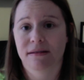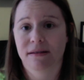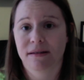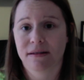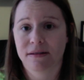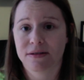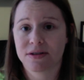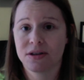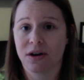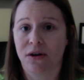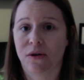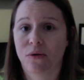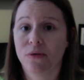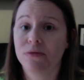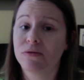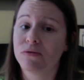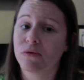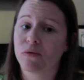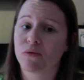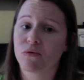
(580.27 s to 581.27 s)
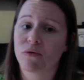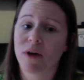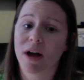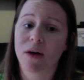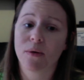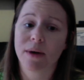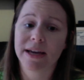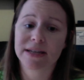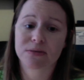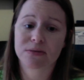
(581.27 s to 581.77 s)
So
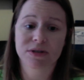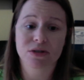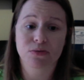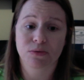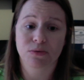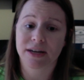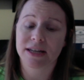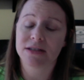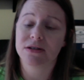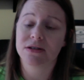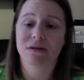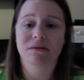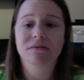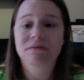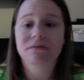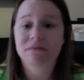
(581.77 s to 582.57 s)
railways, which we'll get to,